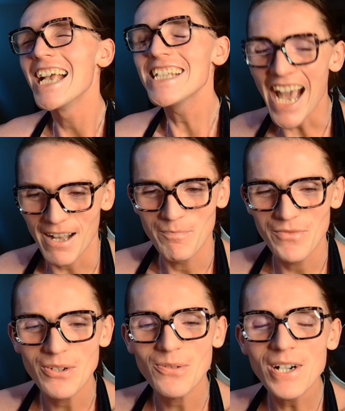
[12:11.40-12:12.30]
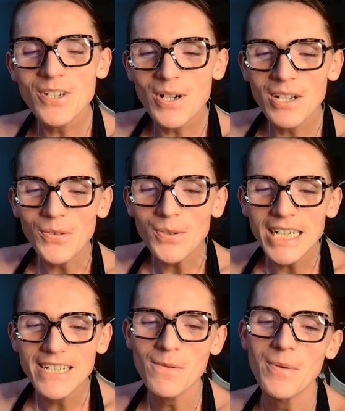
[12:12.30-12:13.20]
Yeah, so
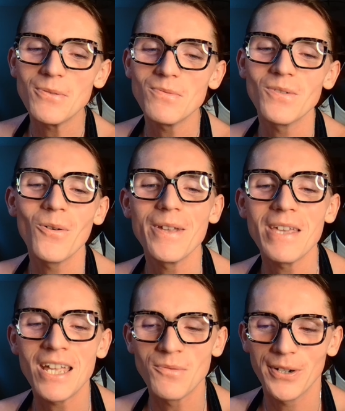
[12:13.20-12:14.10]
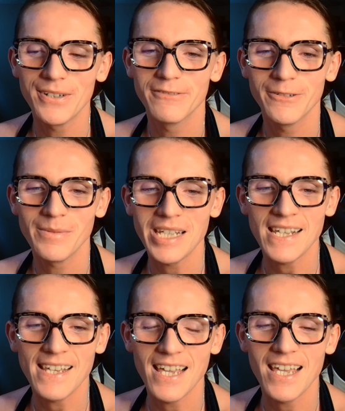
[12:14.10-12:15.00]
2023 is about going inward for
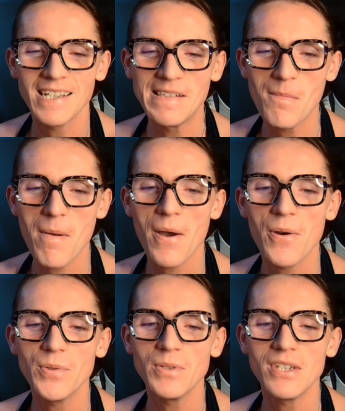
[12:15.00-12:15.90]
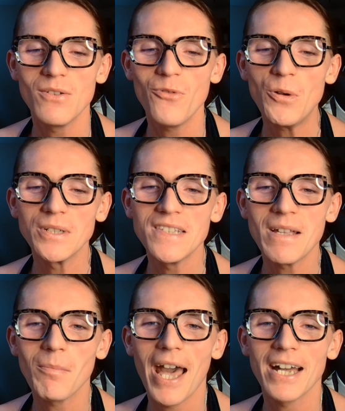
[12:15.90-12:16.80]
me. It's about
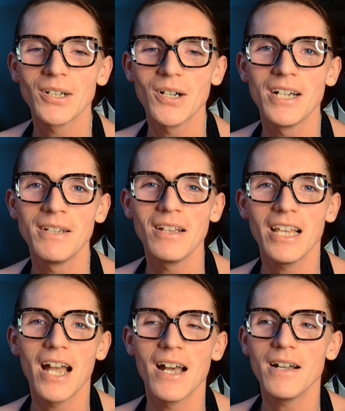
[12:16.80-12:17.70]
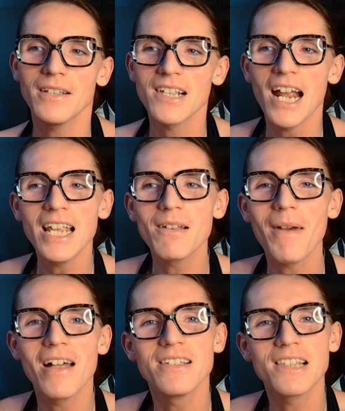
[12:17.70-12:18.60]
focusing back on, it's kind of like
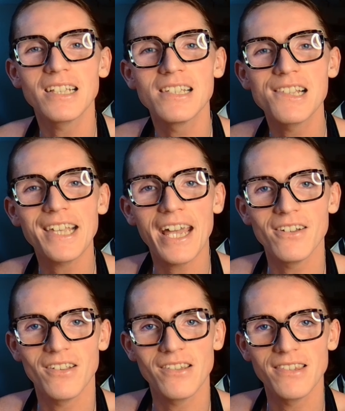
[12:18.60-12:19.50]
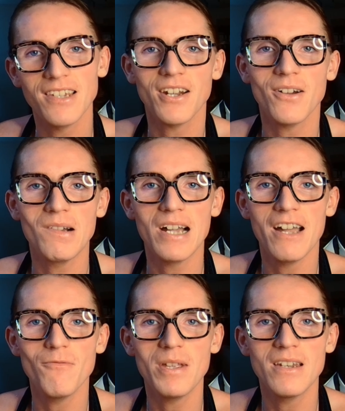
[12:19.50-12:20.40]
balancing the scales, you know.
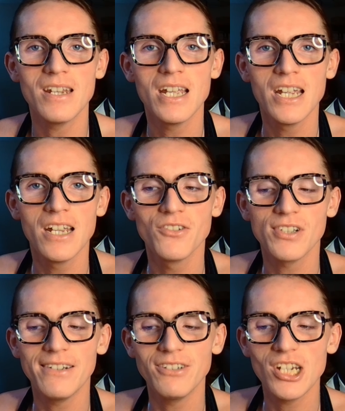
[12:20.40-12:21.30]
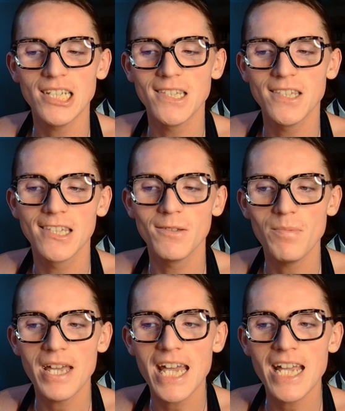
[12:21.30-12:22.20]
I've been TravyJ's
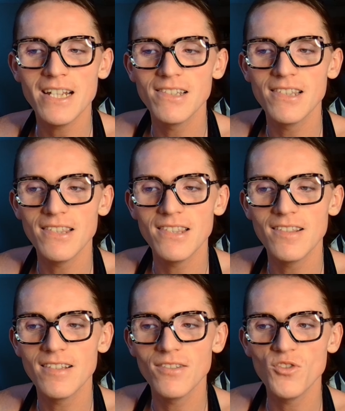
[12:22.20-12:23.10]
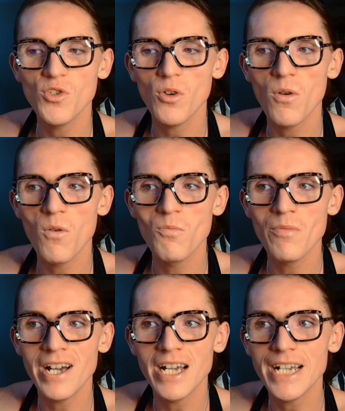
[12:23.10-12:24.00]
Space so
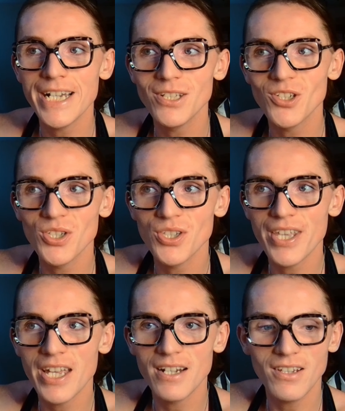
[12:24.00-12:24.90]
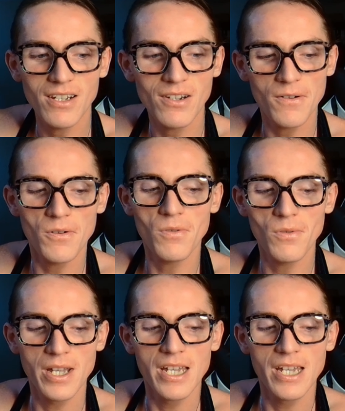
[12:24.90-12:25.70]
much that, you know,